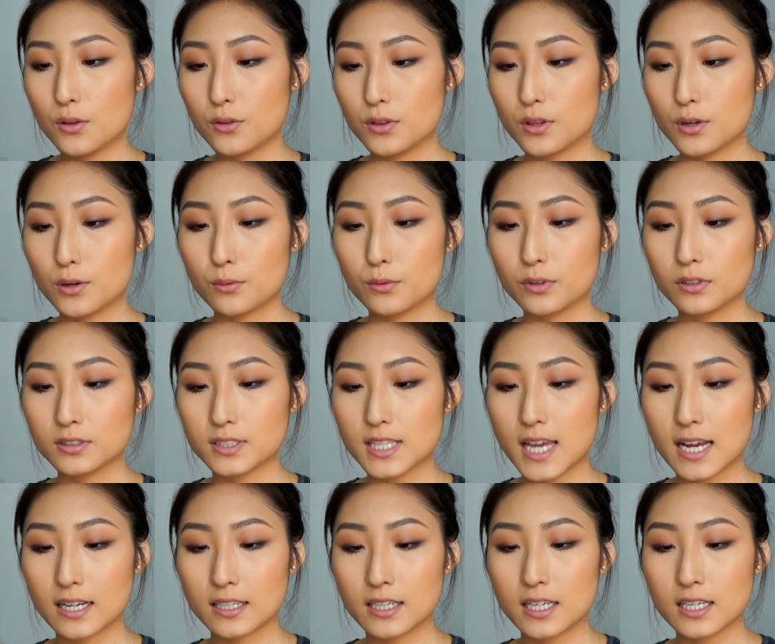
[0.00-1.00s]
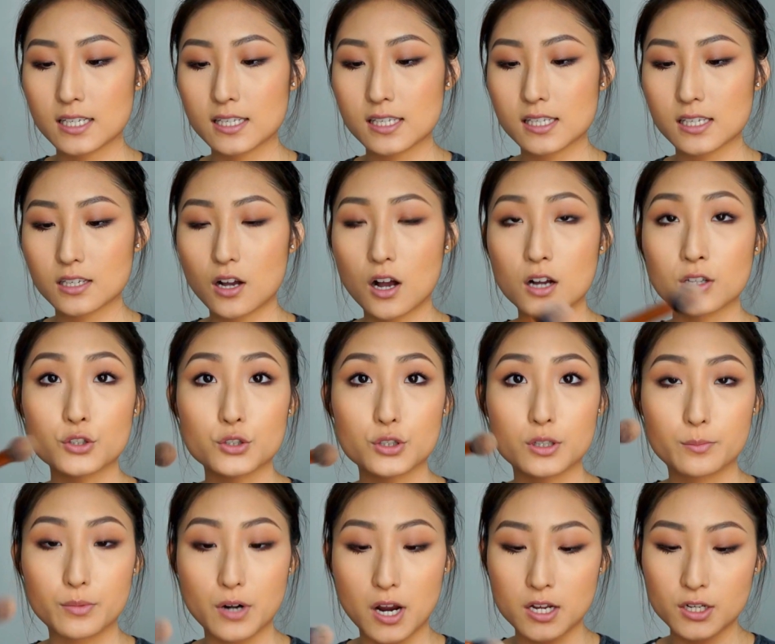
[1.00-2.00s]
the Real Techniques contour
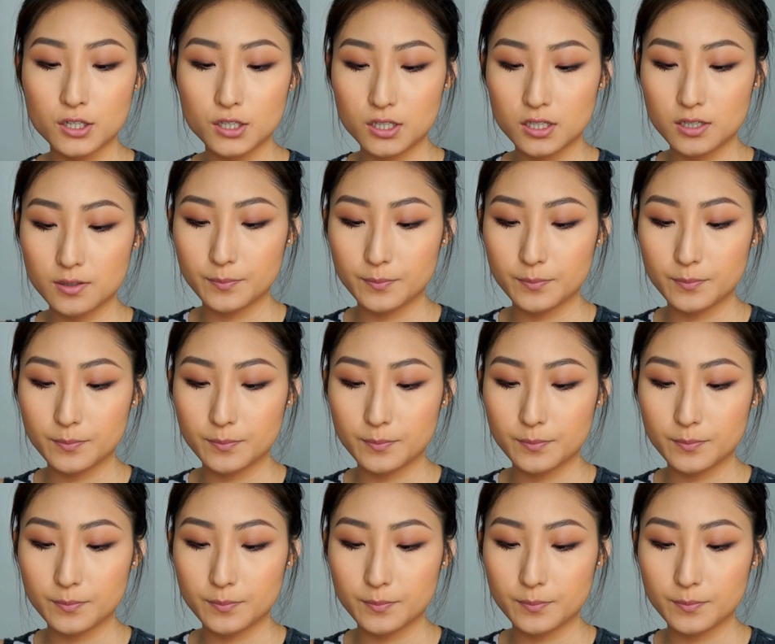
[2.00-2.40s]
brush